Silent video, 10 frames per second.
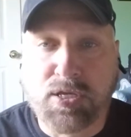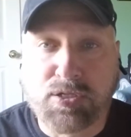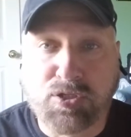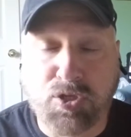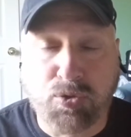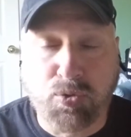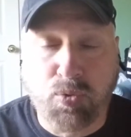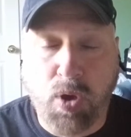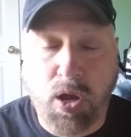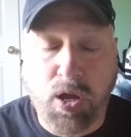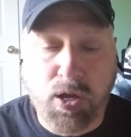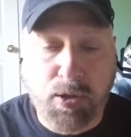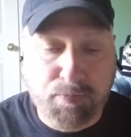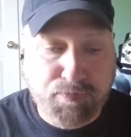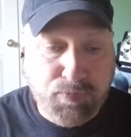to
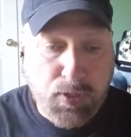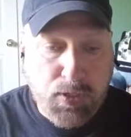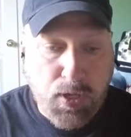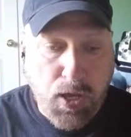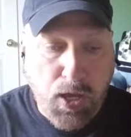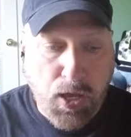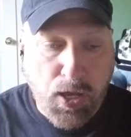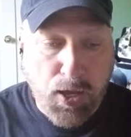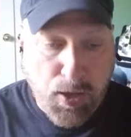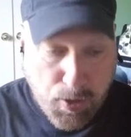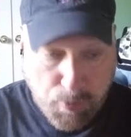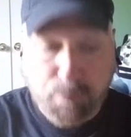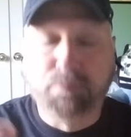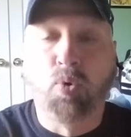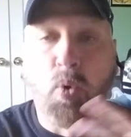
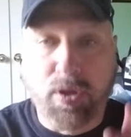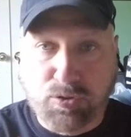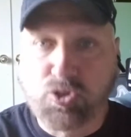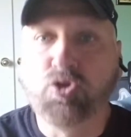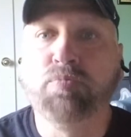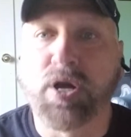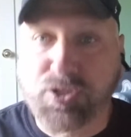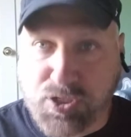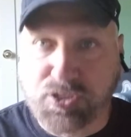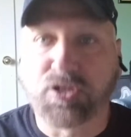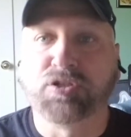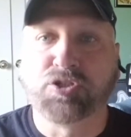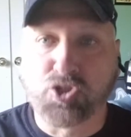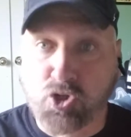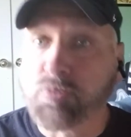boil too much because it'll
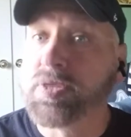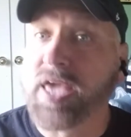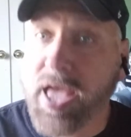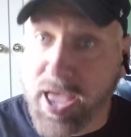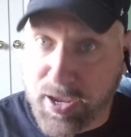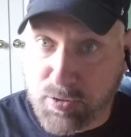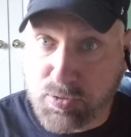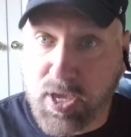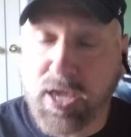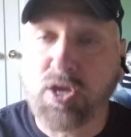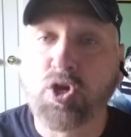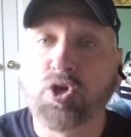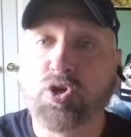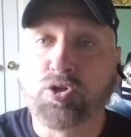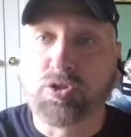disturb the egg, okay?
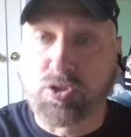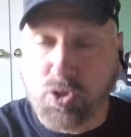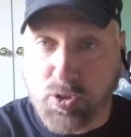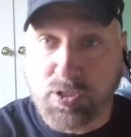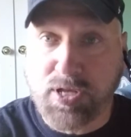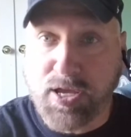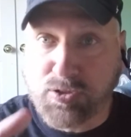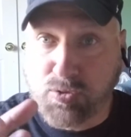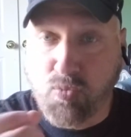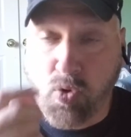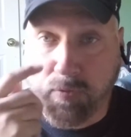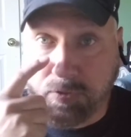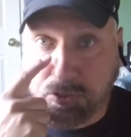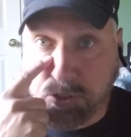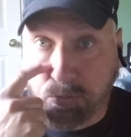Turn it down to more of a
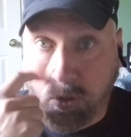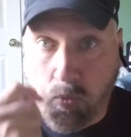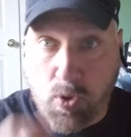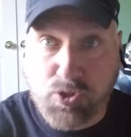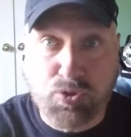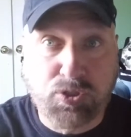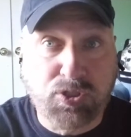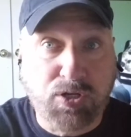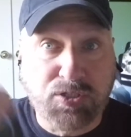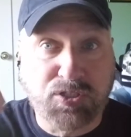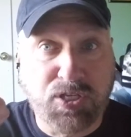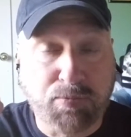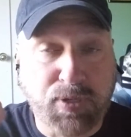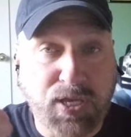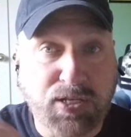simmer once you start to see it
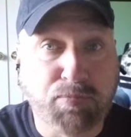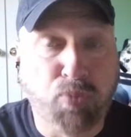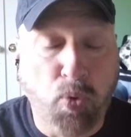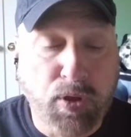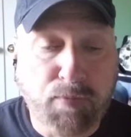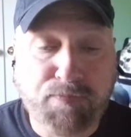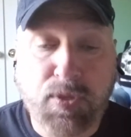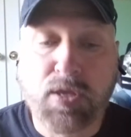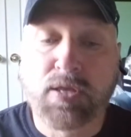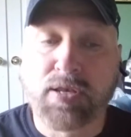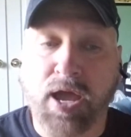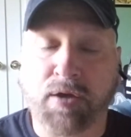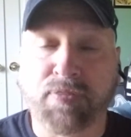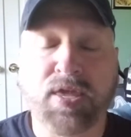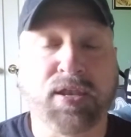begin to boil. Now
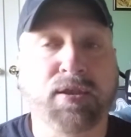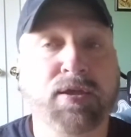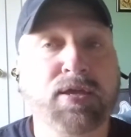then,